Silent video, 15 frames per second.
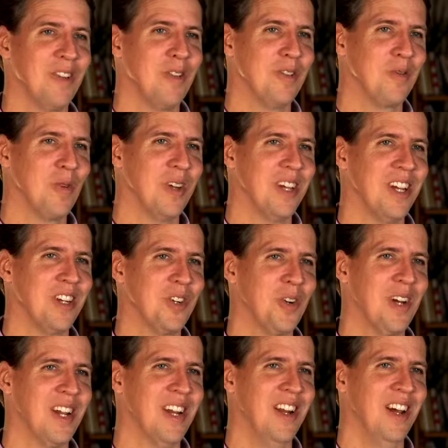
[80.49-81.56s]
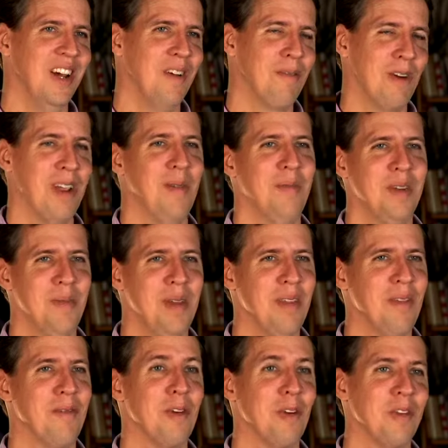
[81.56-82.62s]
and it was really a treat for him to be
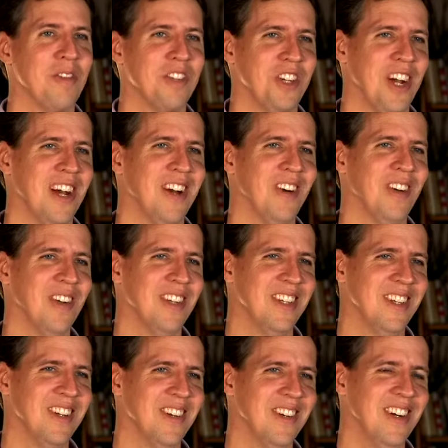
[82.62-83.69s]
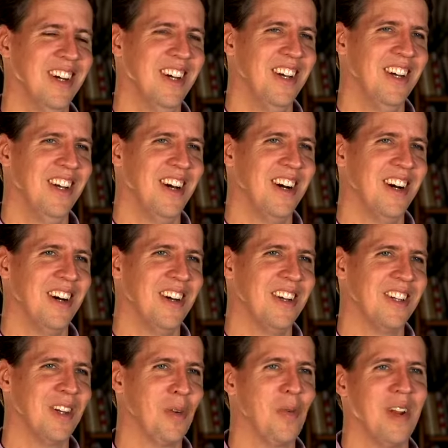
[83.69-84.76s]
the first child to, uh,
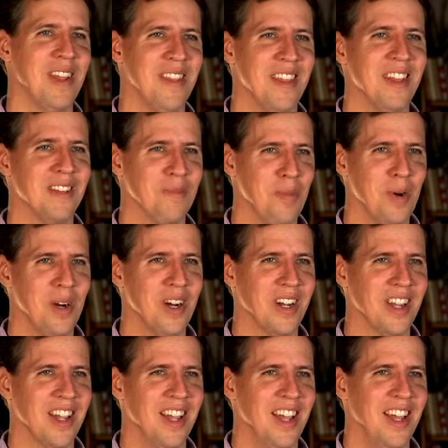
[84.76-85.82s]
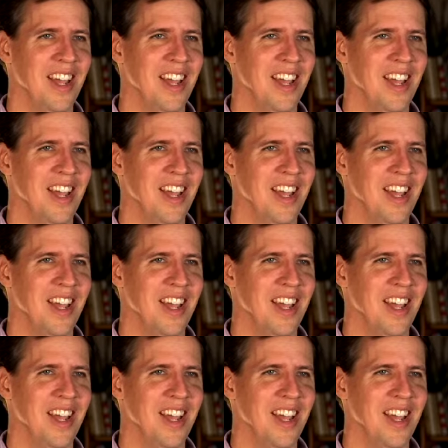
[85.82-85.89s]
to read this book.